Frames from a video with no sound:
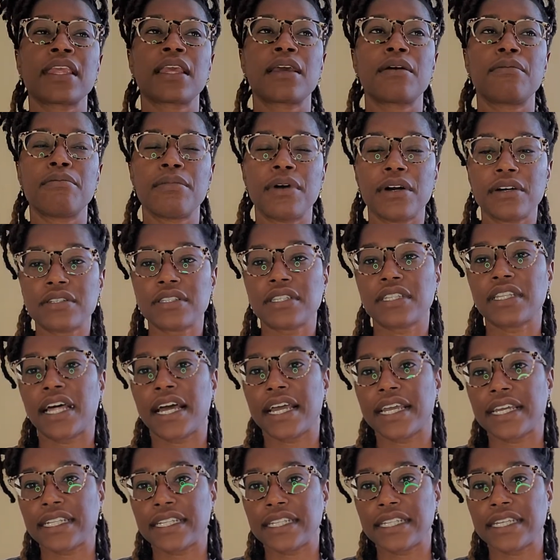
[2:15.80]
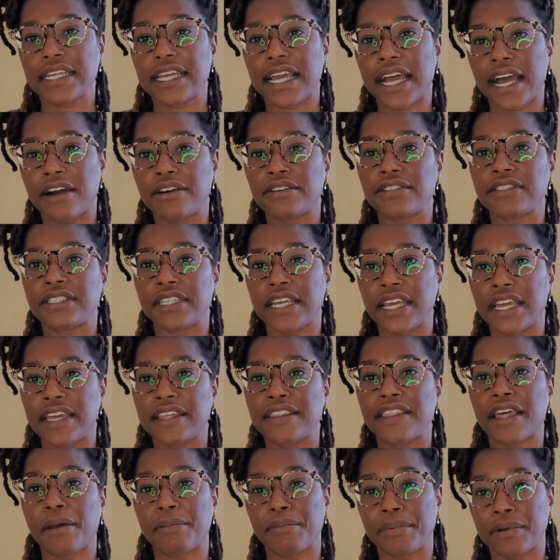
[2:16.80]
most likely I'll say
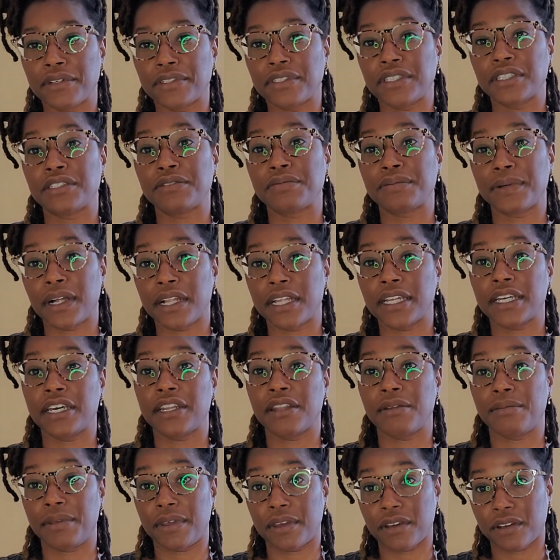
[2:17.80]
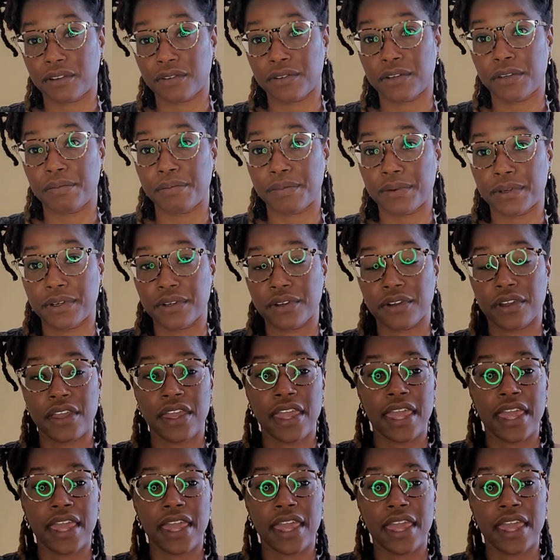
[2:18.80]
that person is probably going to be a creeper.